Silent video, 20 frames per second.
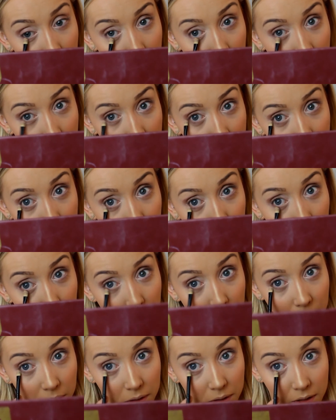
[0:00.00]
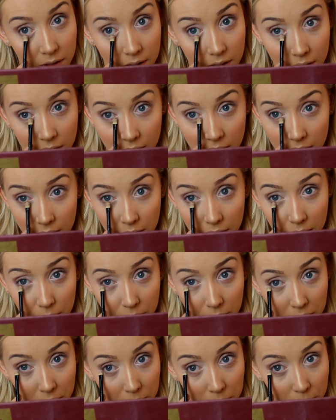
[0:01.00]
And just pop it underneath
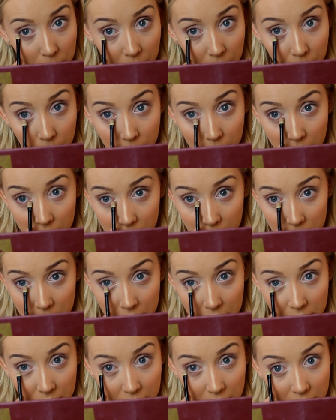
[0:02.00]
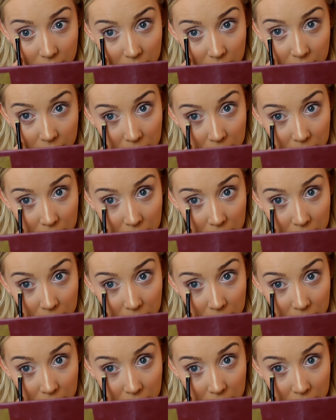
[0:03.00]
the bottom lash line.